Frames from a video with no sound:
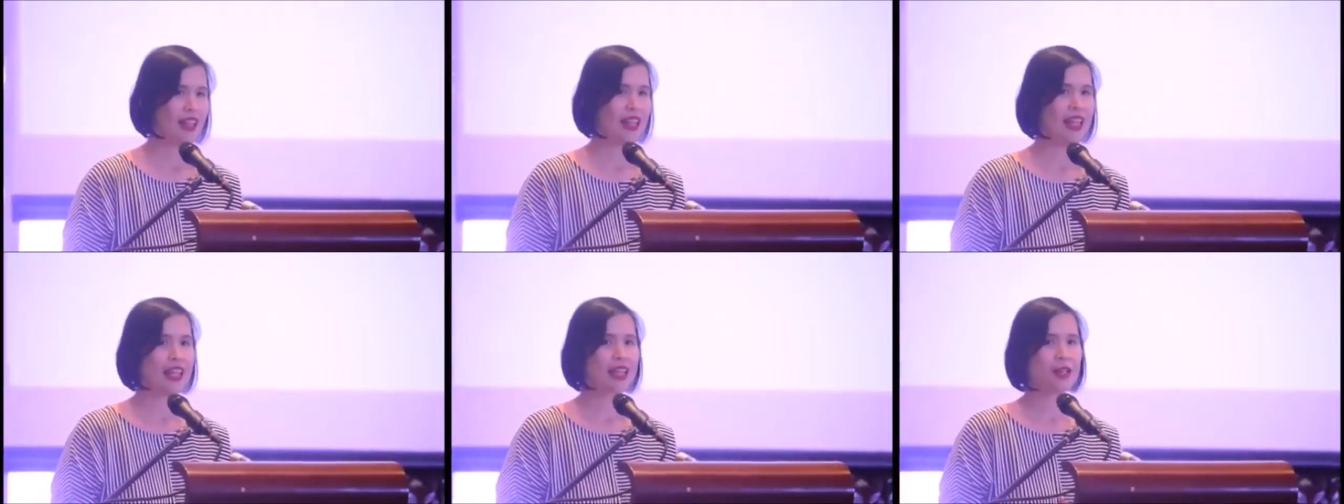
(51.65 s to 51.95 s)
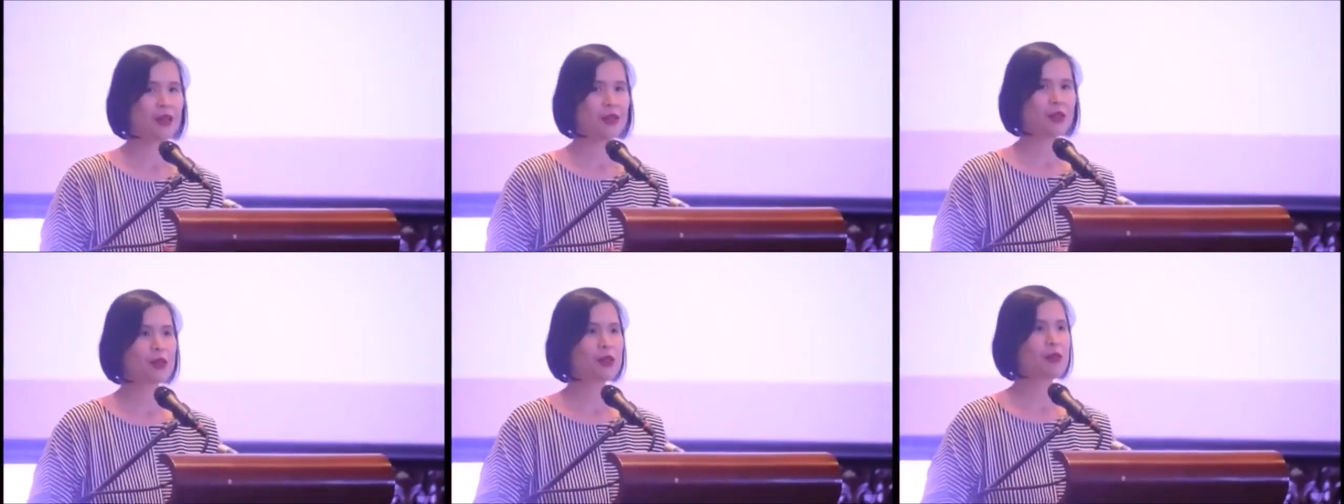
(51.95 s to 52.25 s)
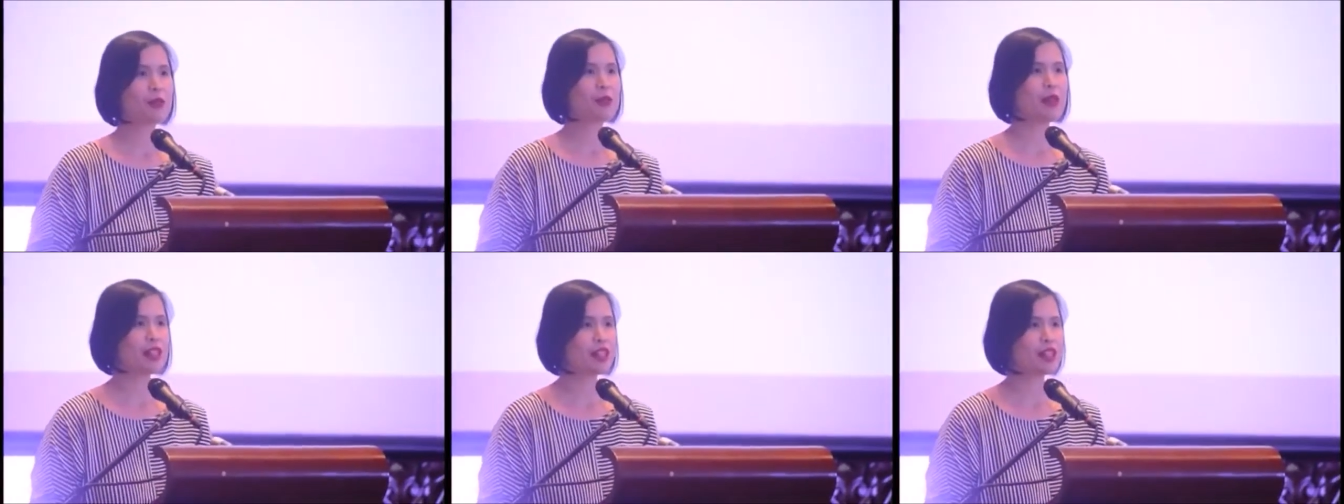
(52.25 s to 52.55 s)
Thank you
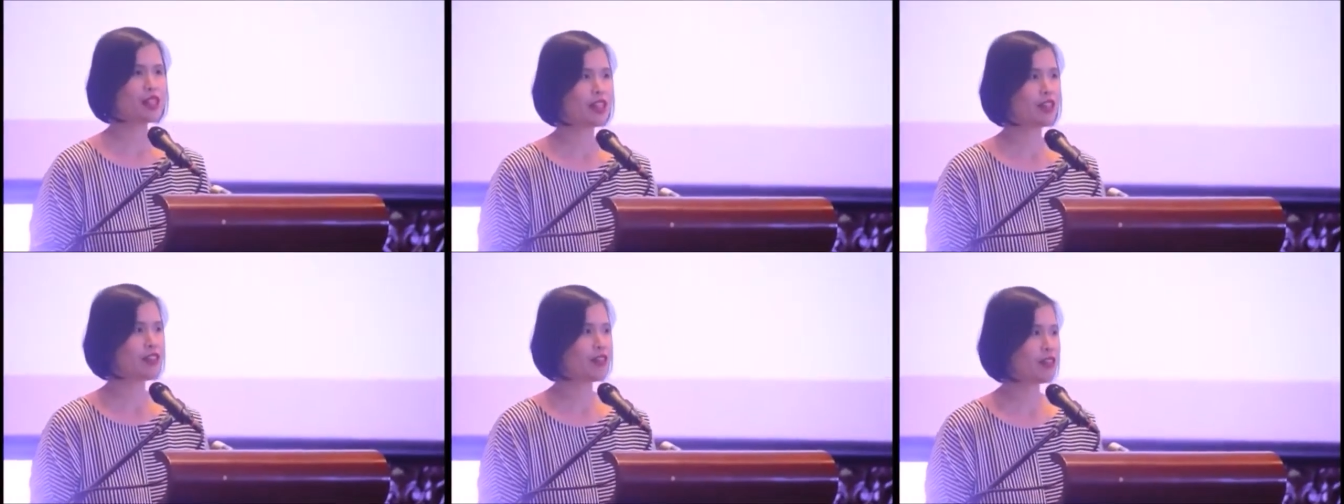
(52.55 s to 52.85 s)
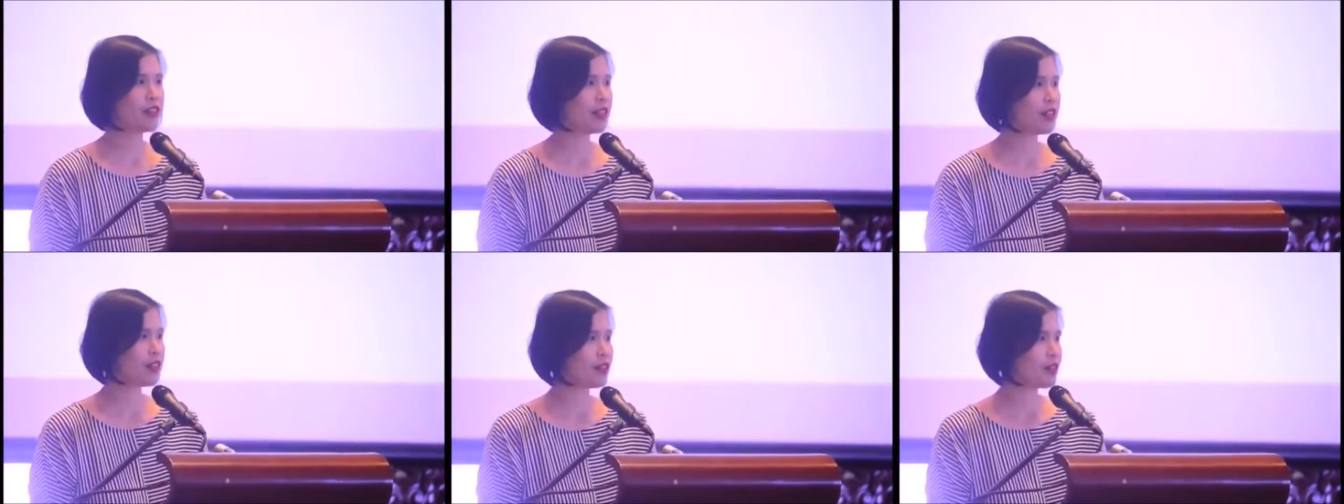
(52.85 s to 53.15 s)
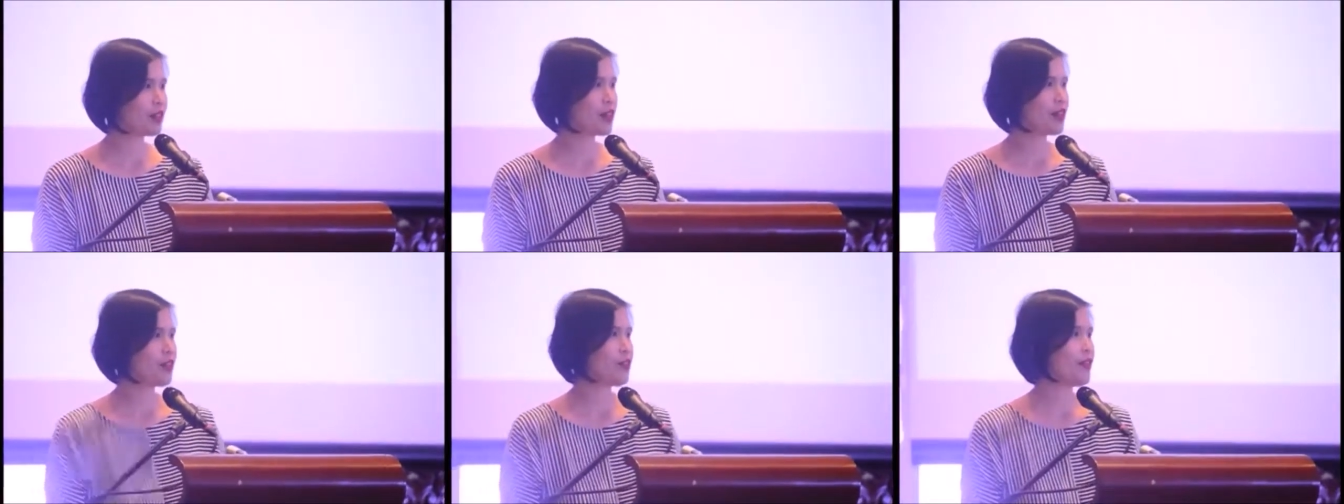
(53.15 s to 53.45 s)
so much, SharePHIL,
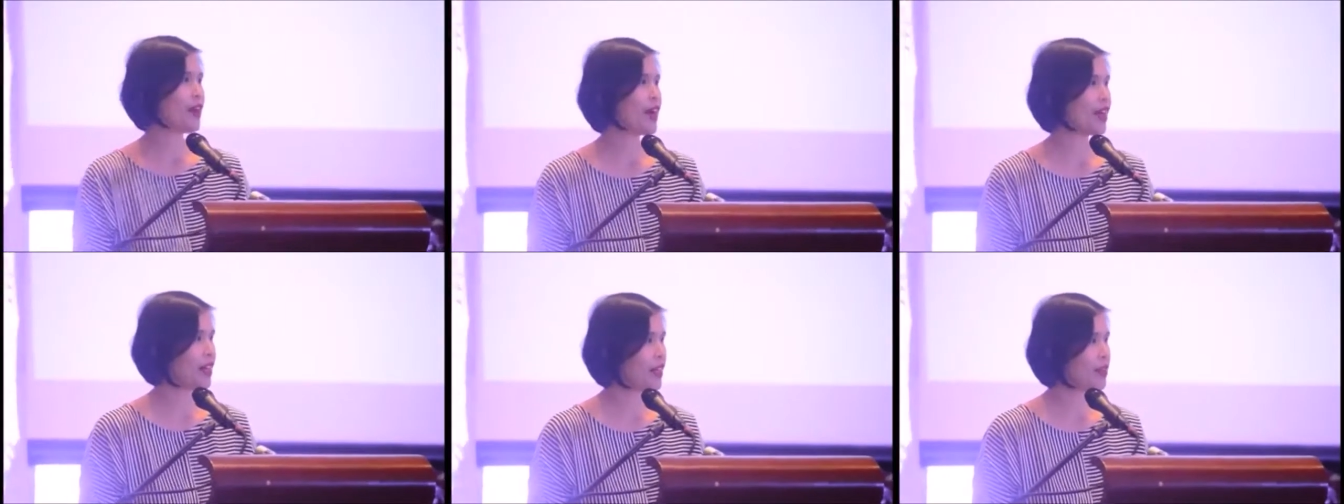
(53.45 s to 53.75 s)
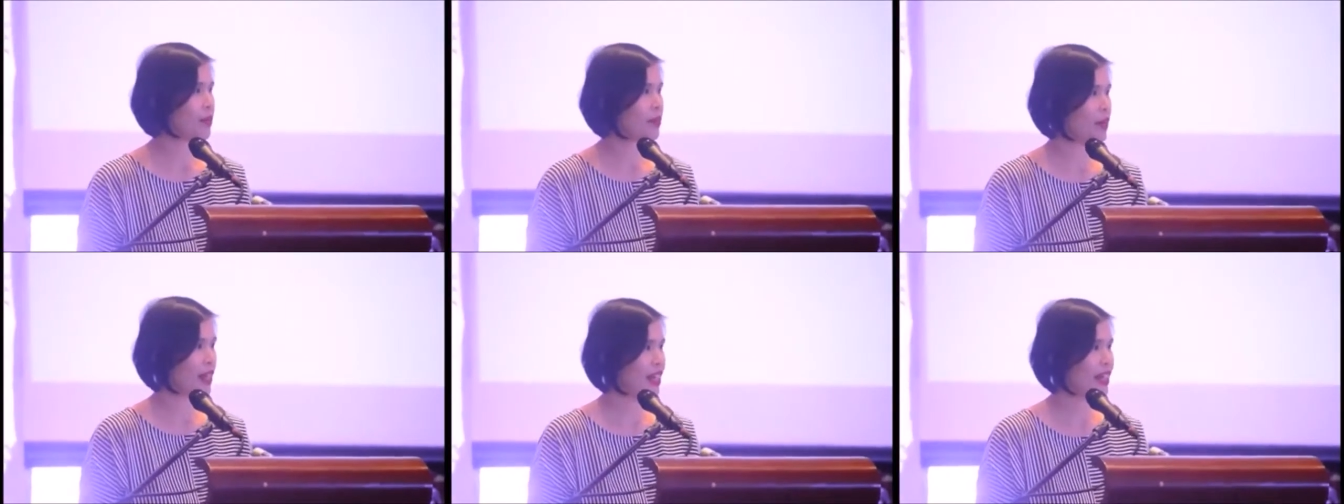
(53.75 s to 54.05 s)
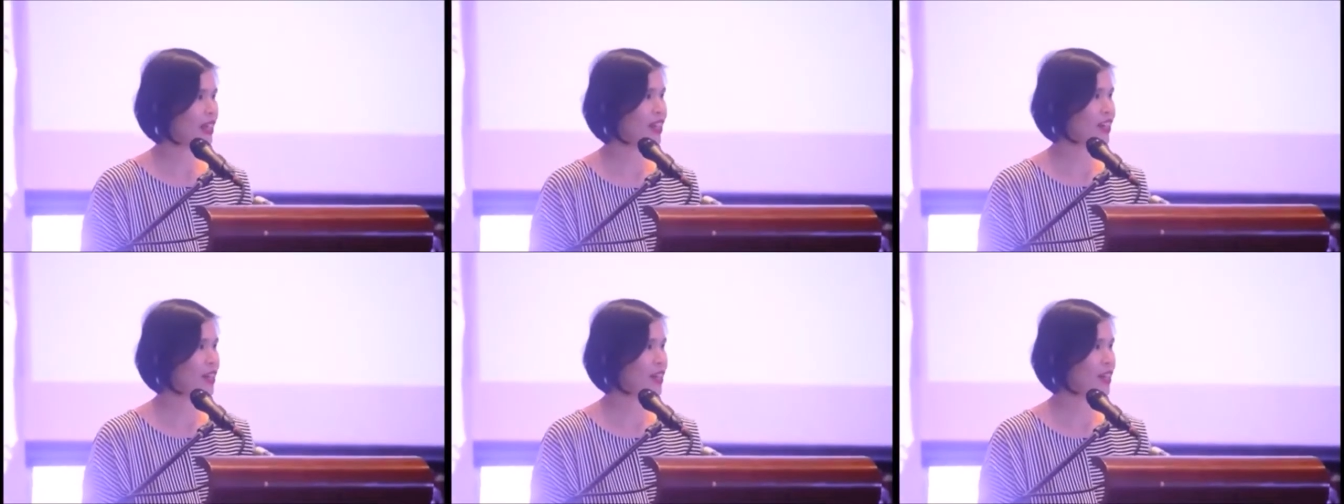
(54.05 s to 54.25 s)
for inviting me,